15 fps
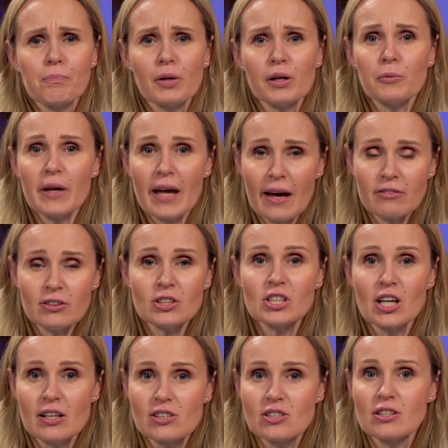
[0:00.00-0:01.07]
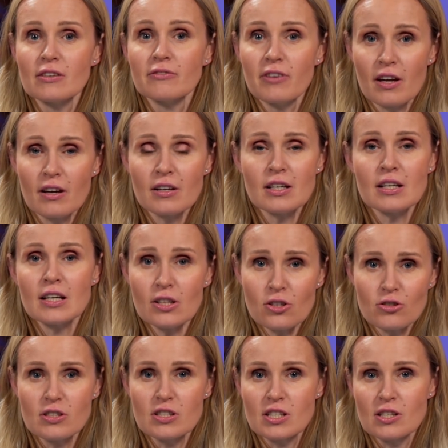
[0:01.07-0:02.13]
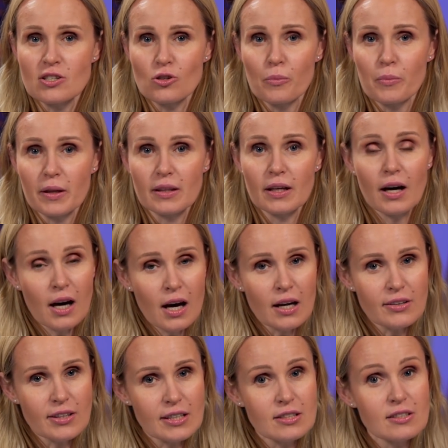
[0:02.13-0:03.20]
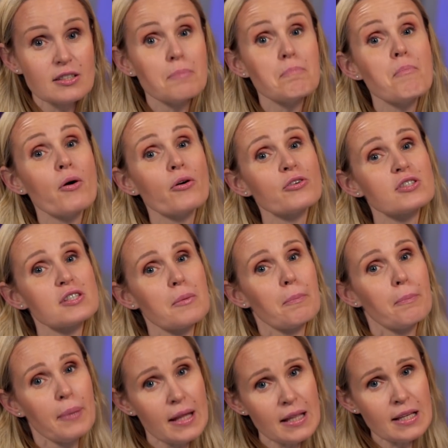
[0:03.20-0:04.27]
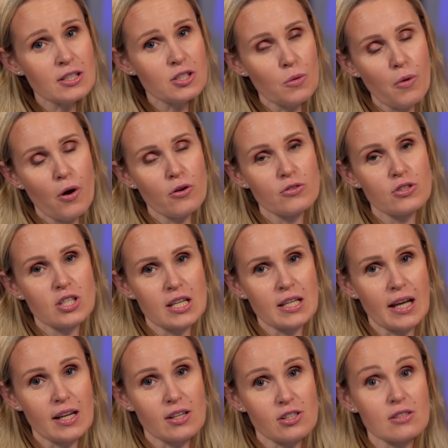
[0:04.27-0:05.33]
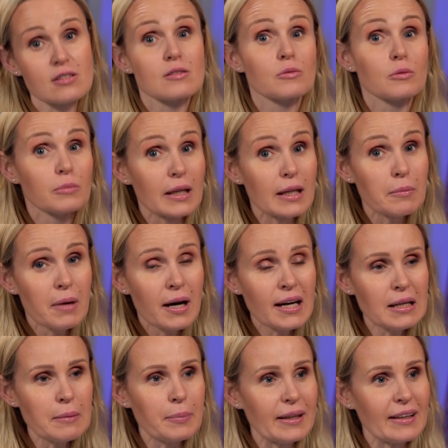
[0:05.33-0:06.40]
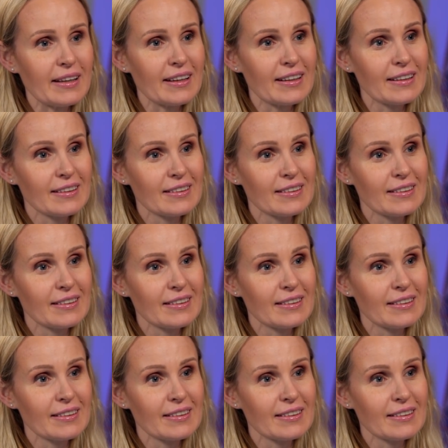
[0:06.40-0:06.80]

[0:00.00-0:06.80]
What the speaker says: But we haven't touched a very interesting topic, the art that is the most appealing to most teenagers, in my opinion.